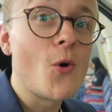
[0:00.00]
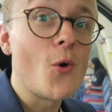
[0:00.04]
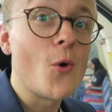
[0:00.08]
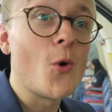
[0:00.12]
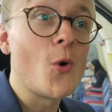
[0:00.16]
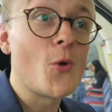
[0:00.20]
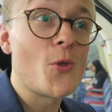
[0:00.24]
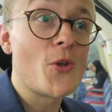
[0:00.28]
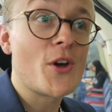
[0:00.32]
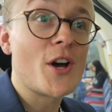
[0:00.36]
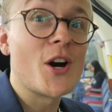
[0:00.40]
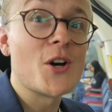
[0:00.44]
or
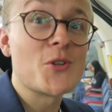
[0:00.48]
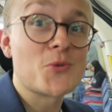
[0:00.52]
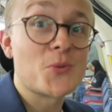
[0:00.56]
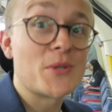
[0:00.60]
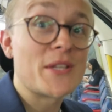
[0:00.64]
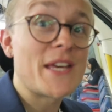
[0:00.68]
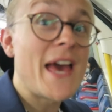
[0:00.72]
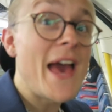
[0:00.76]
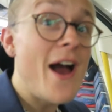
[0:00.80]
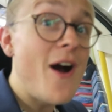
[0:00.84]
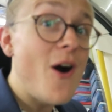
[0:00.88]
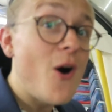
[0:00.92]
all the girls
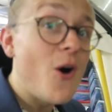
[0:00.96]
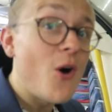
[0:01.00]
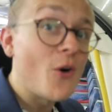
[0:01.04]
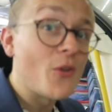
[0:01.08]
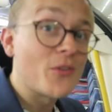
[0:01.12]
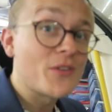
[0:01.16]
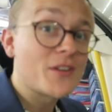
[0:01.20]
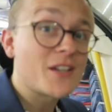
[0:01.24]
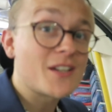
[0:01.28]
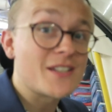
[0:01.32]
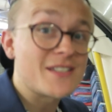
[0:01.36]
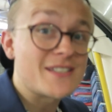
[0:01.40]
would get
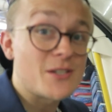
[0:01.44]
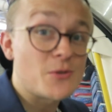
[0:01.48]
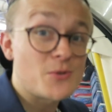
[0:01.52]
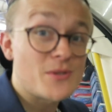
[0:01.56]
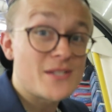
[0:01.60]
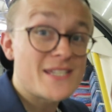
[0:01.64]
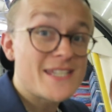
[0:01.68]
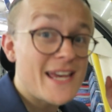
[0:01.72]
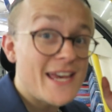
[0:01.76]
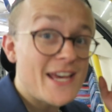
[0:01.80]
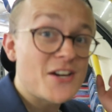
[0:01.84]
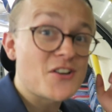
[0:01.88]
on, because it
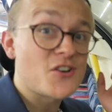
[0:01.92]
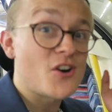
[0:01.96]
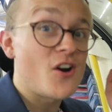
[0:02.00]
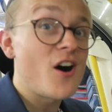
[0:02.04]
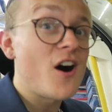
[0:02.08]
was Sacred